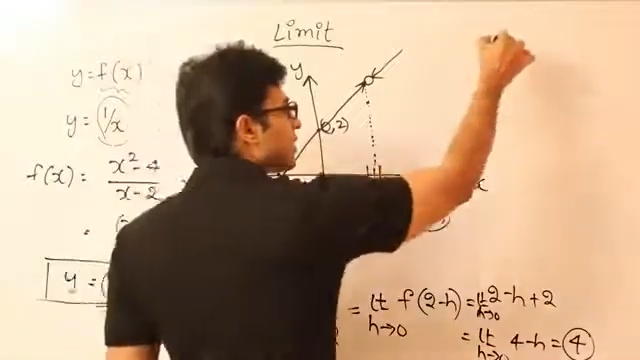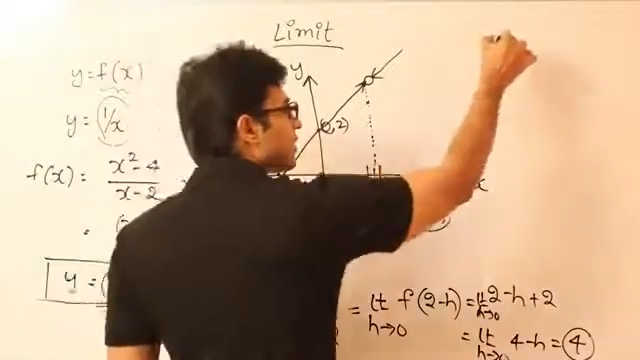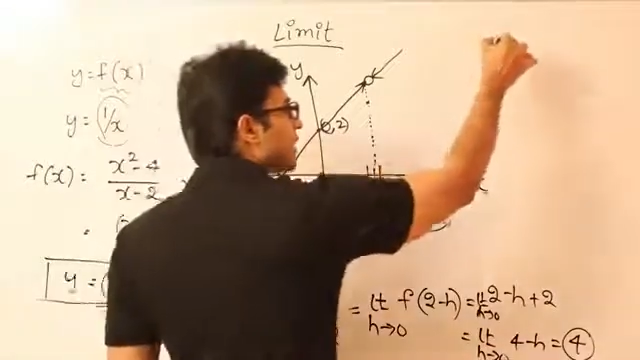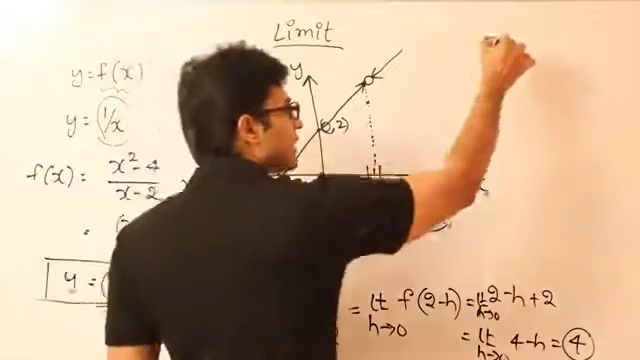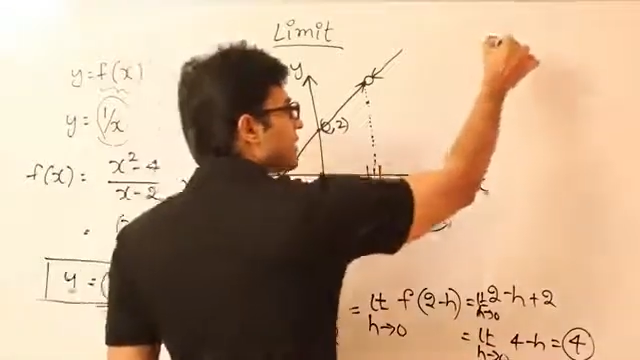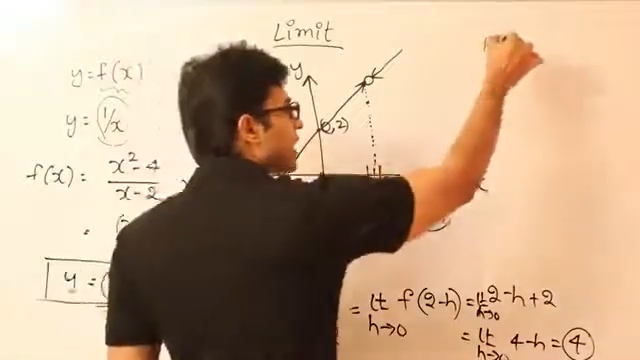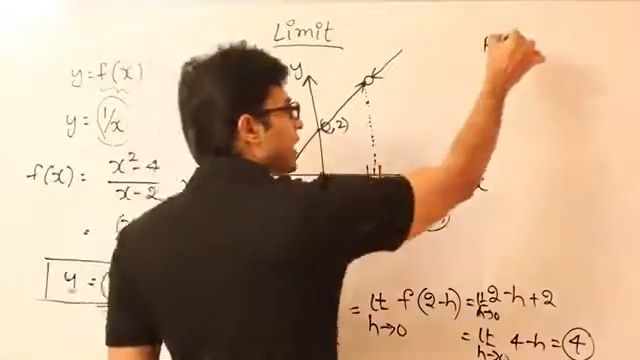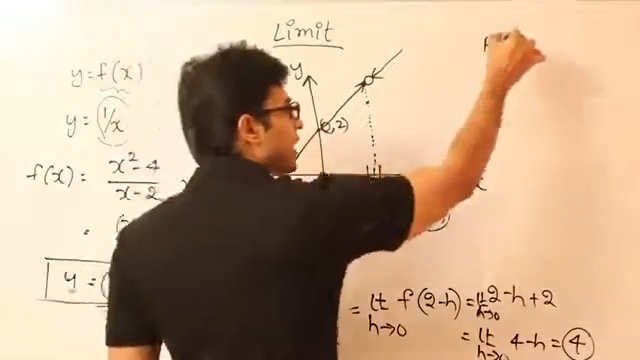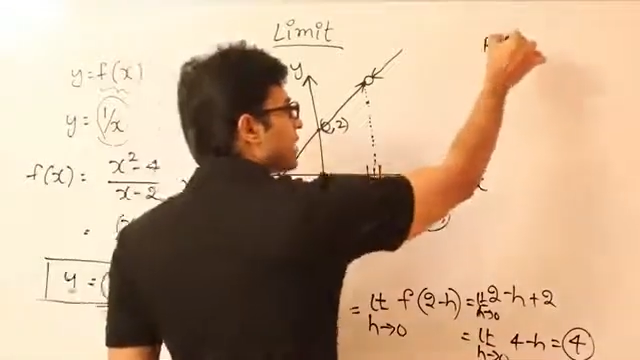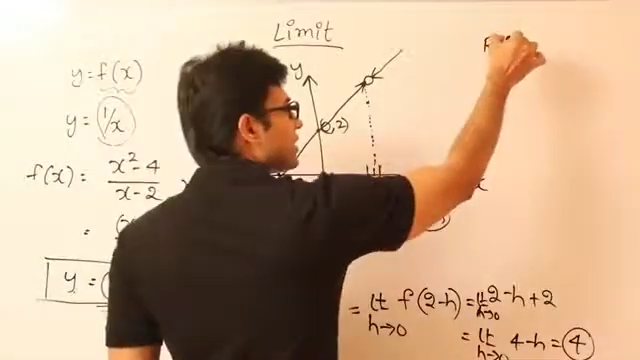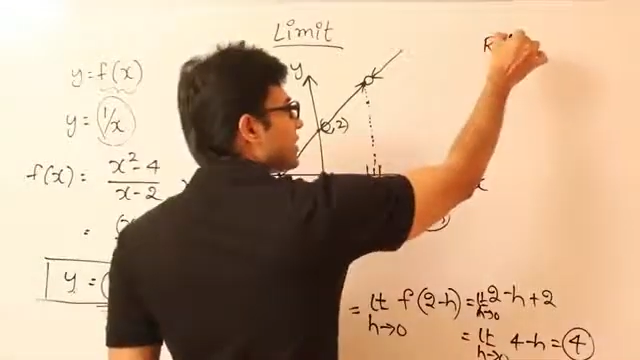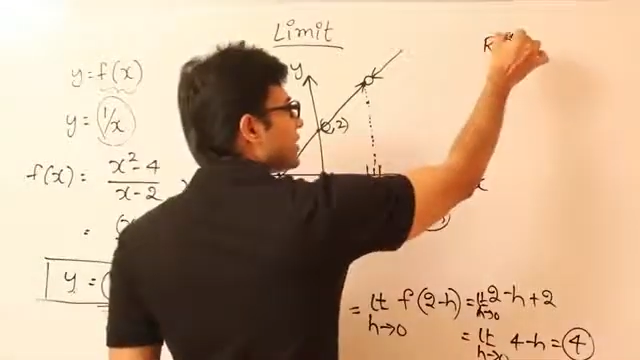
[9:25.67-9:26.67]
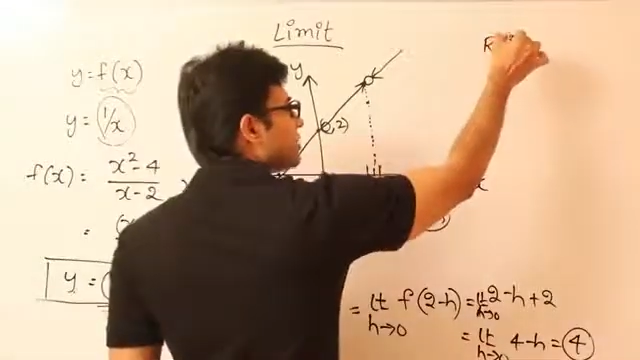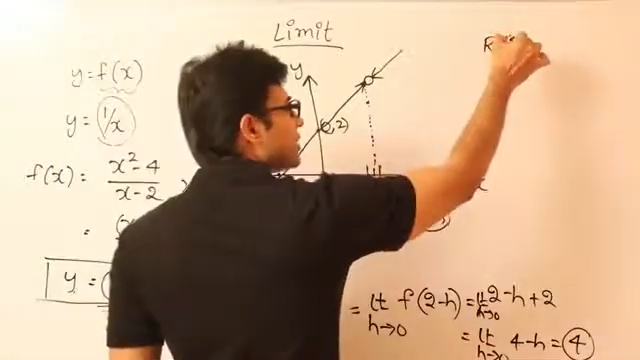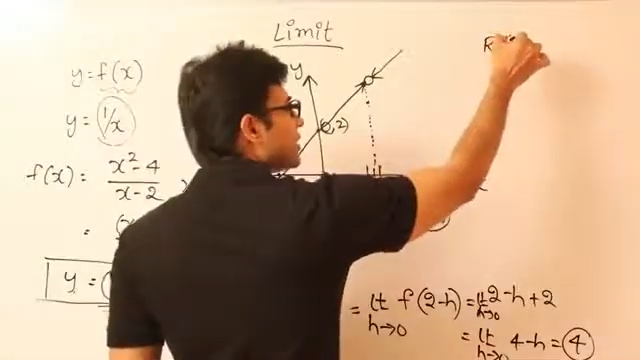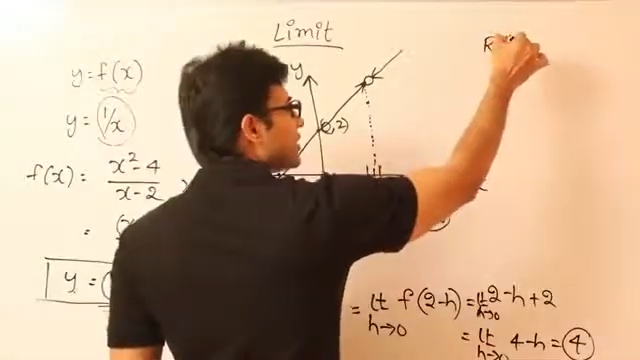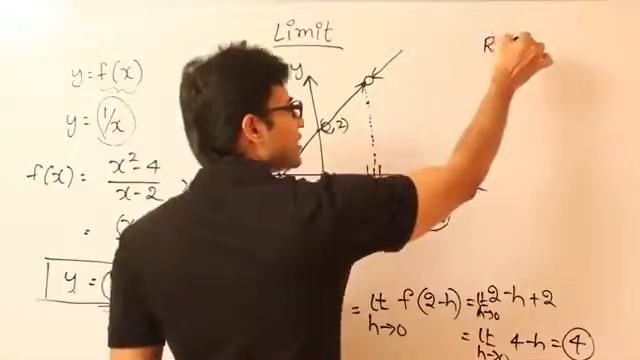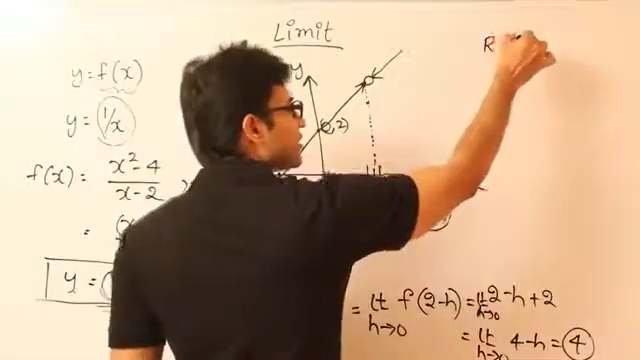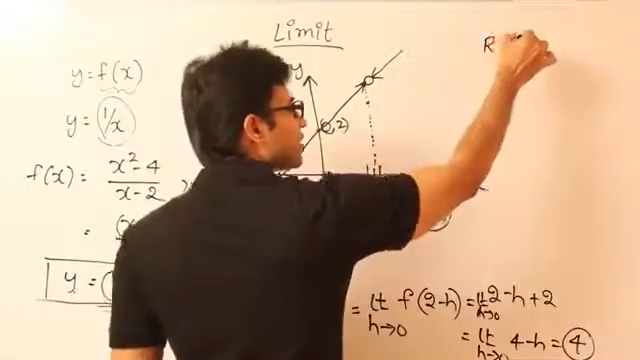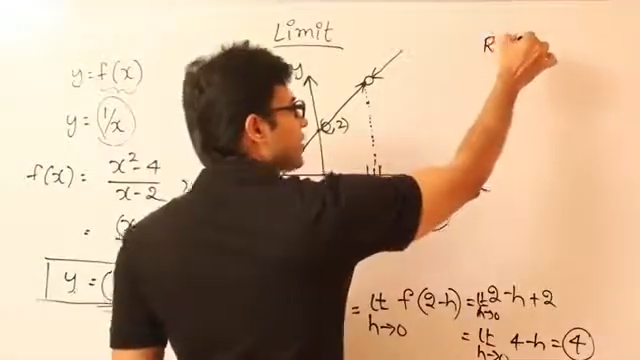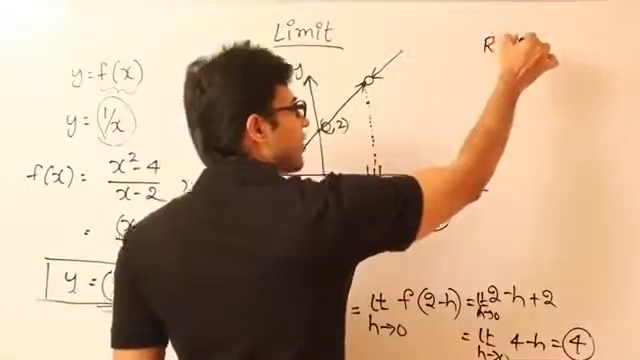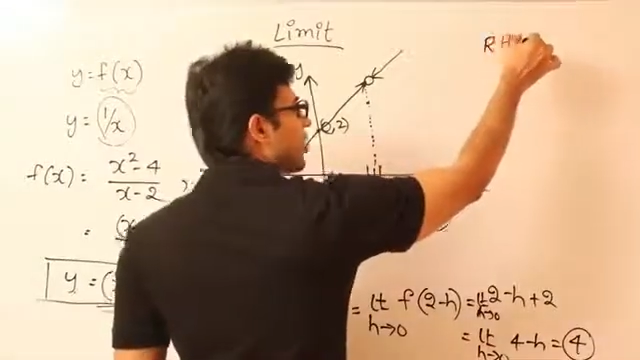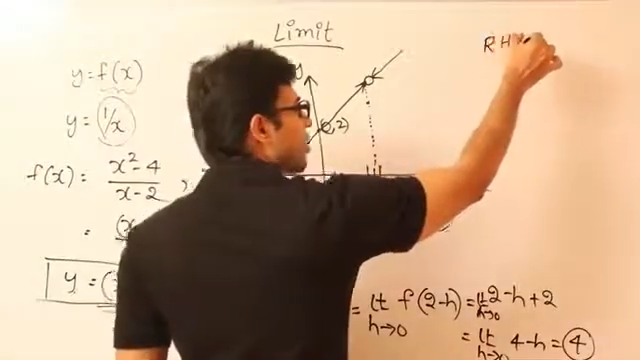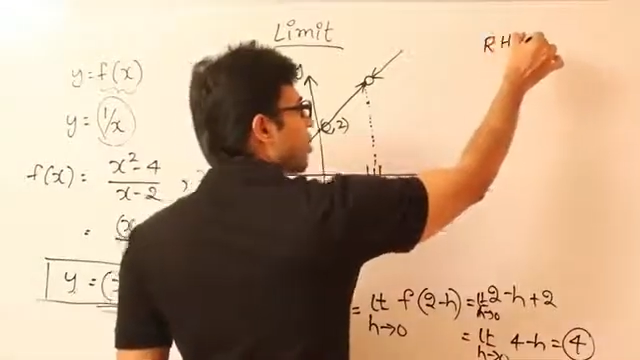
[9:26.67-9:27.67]
right hand limit
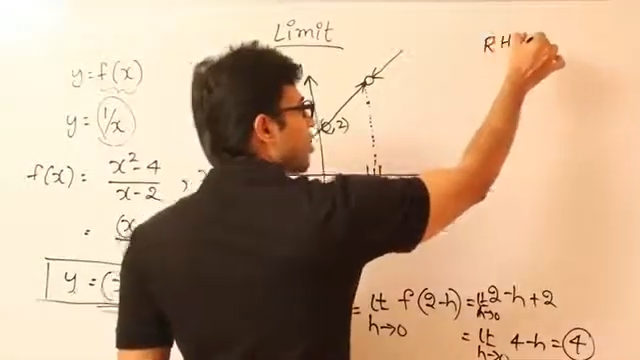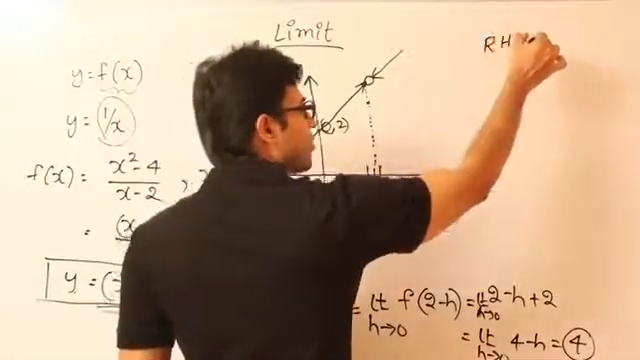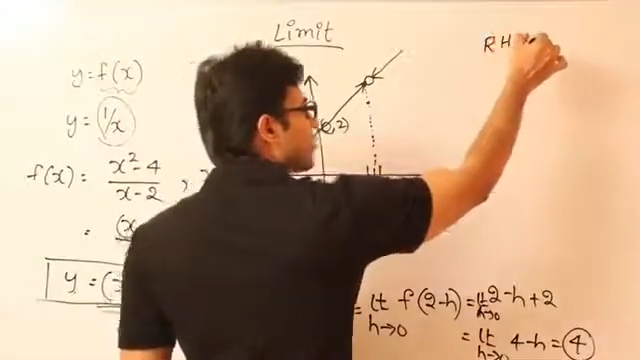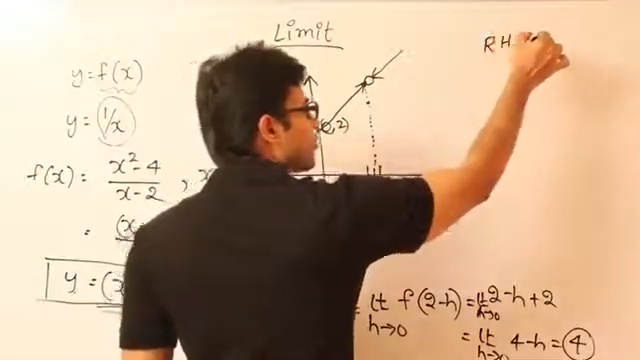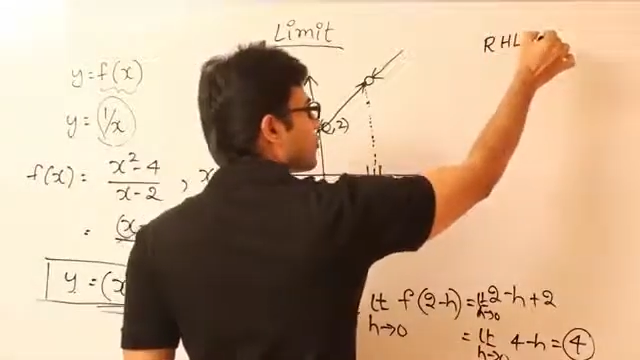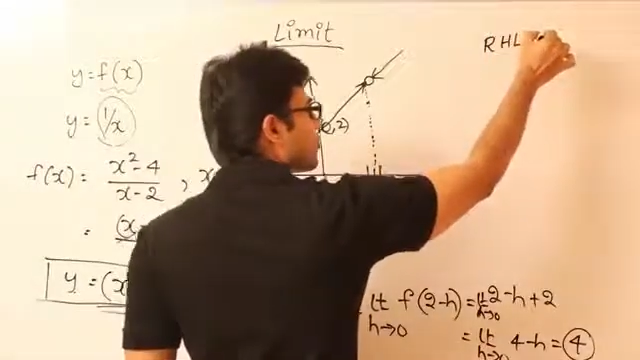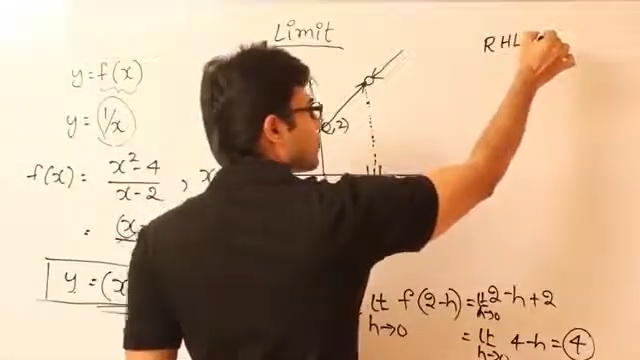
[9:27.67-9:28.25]
of